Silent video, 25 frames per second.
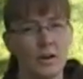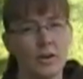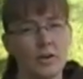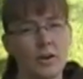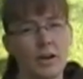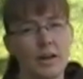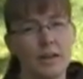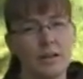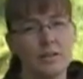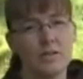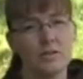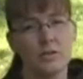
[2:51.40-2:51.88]

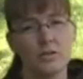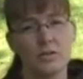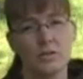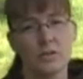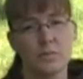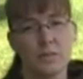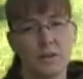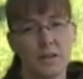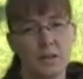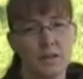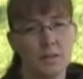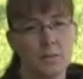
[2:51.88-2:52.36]
Okay, so
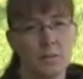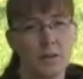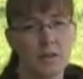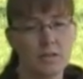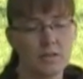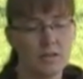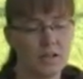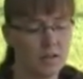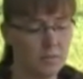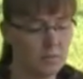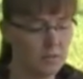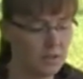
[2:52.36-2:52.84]
it's been
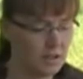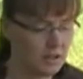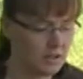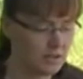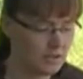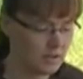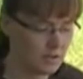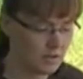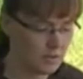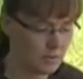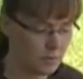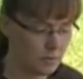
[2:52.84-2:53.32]
about 10
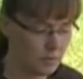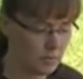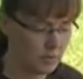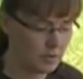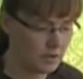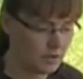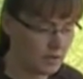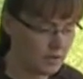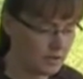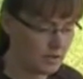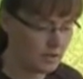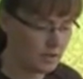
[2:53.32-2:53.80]
minutes since we
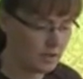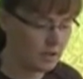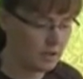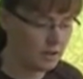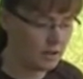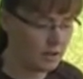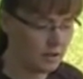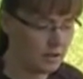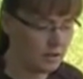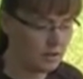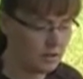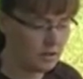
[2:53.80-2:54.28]
put this in
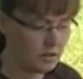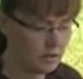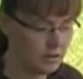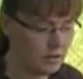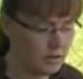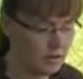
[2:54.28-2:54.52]
here.